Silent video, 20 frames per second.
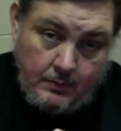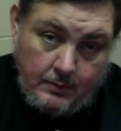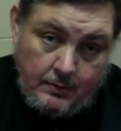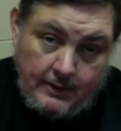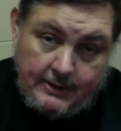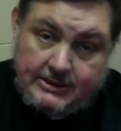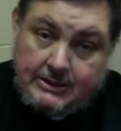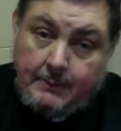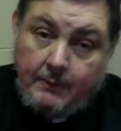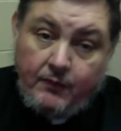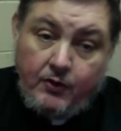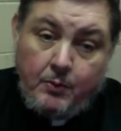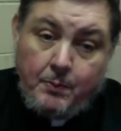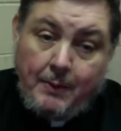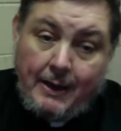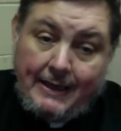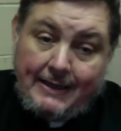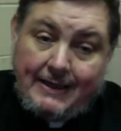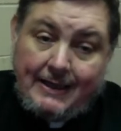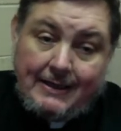And some of you
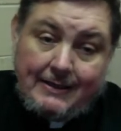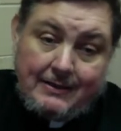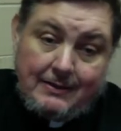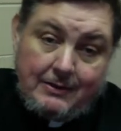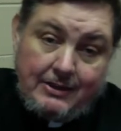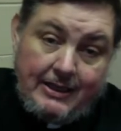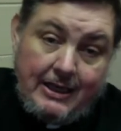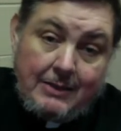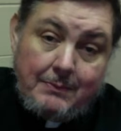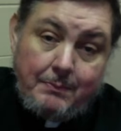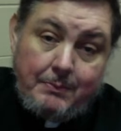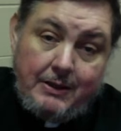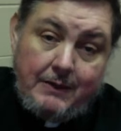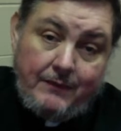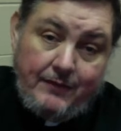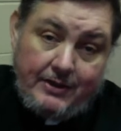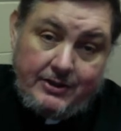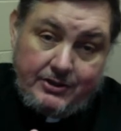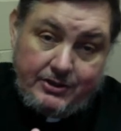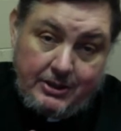might not yet be
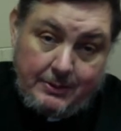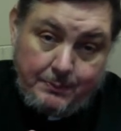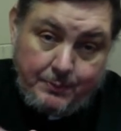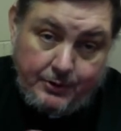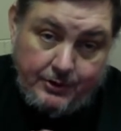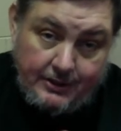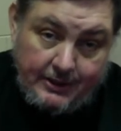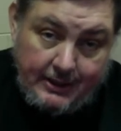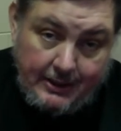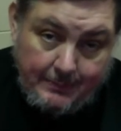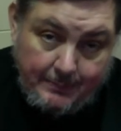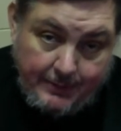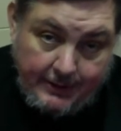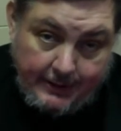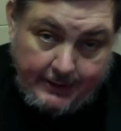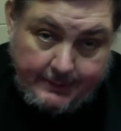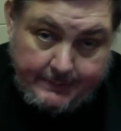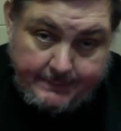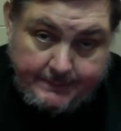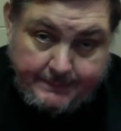finished up with the campaign.